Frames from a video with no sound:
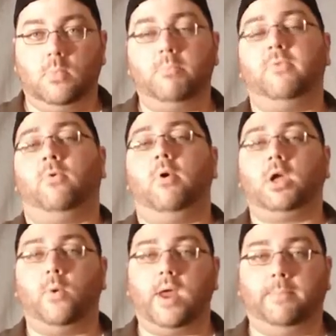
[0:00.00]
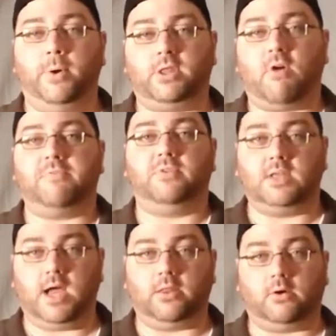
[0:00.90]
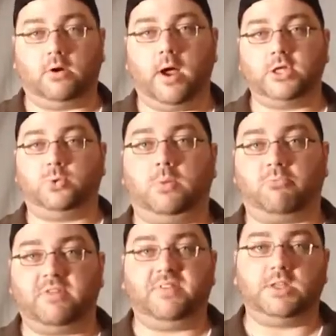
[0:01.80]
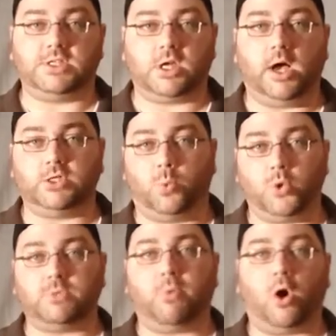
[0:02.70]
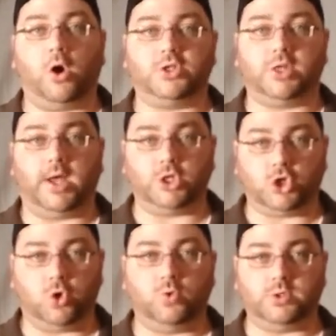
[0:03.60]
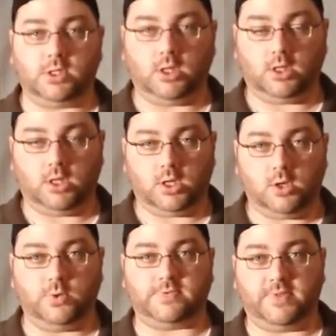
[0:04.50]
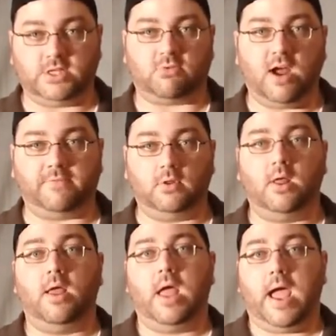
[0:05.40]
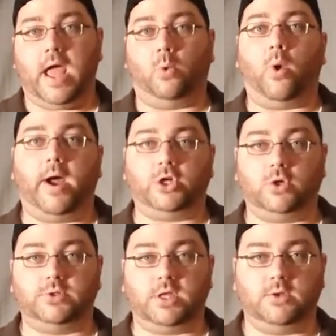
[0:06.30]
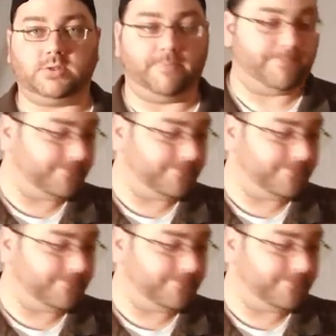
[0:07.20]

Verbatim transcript: Before I go ahead and put the rifle together, I just to briefly discuss which parts I chose to use for this rifle and why I chose to use them.